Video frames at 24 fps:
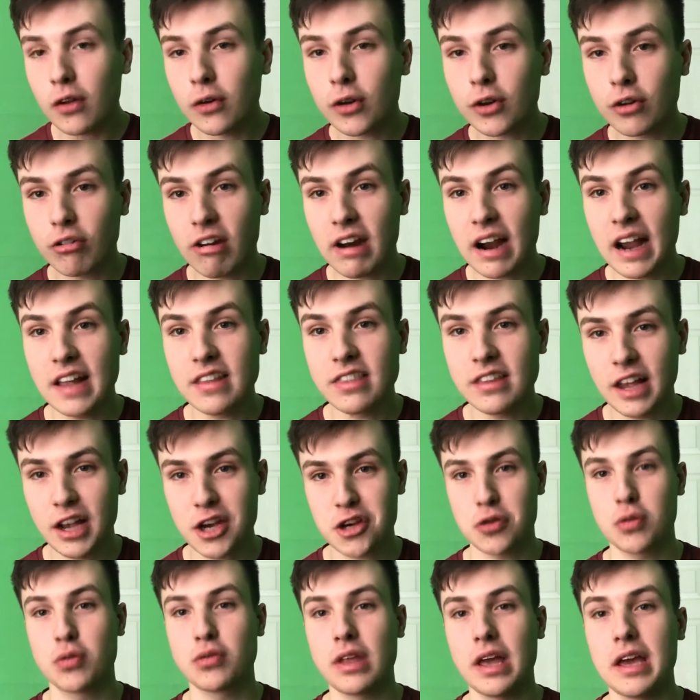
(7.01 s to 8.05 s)
Grand
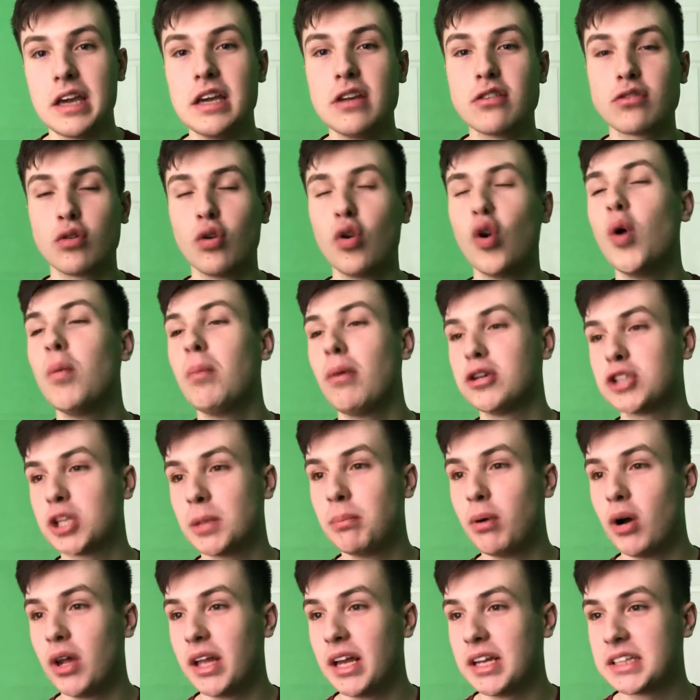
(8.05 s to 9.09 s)
National Day is almost
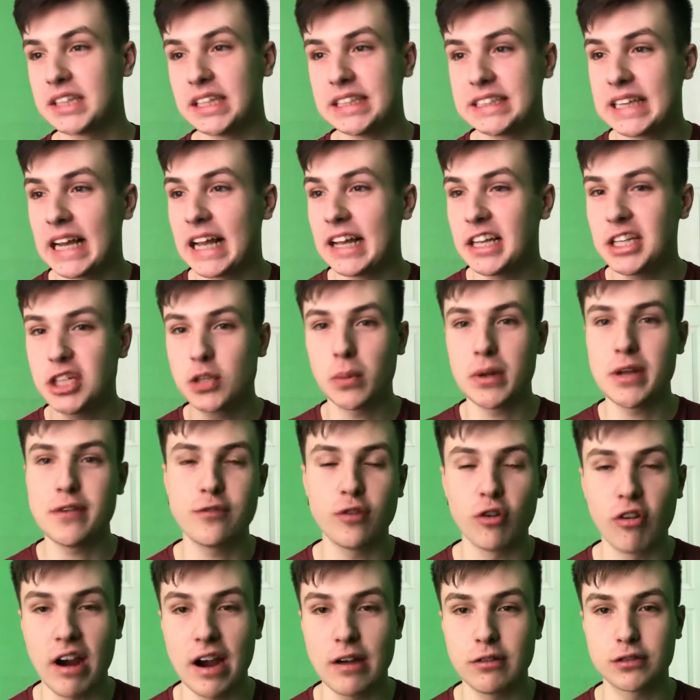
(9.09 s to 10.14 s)
upon us, exactly
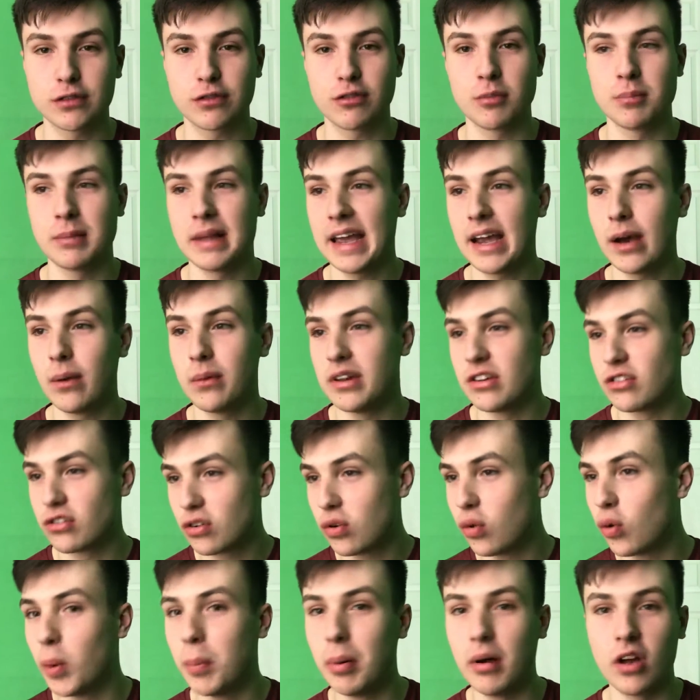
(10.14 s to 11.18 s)
24 hours from now. It's
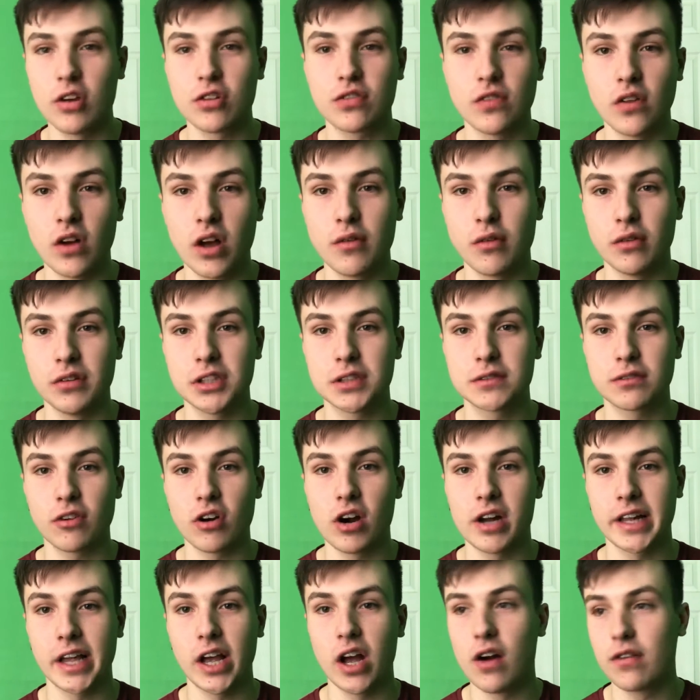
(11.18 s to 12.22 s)
5:15 on this
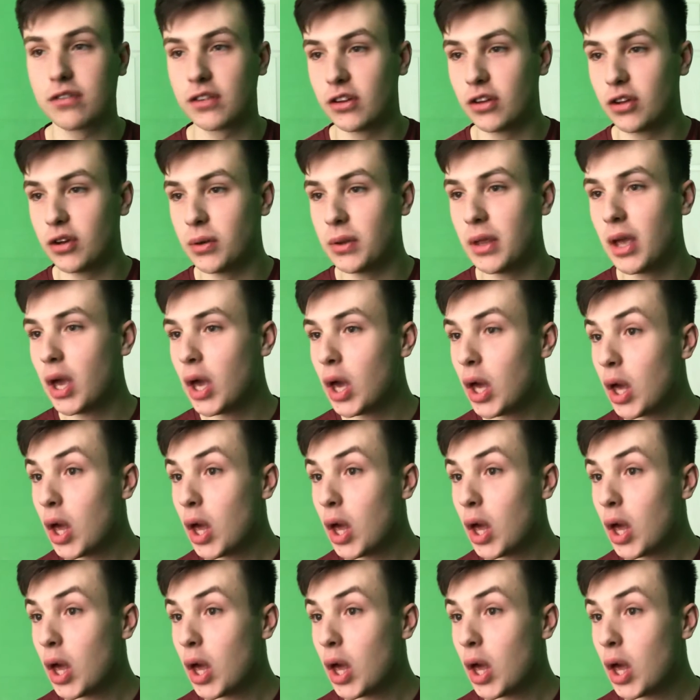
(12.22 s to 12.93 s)
Friday afternoon.